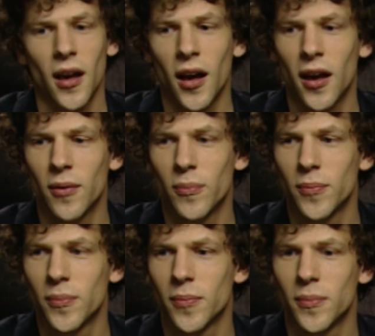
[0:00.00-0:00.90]
I
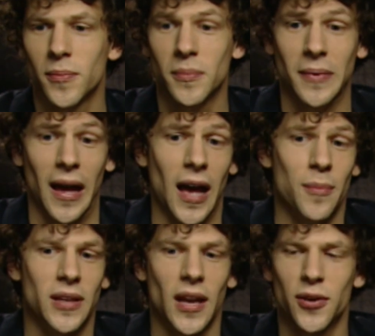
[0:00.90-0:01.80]

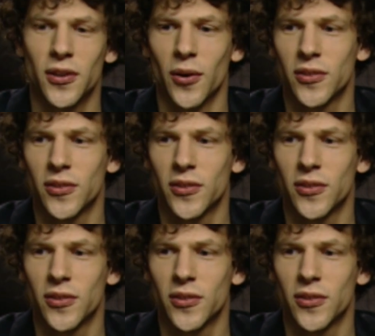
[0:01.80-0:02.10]
mean, I don't know.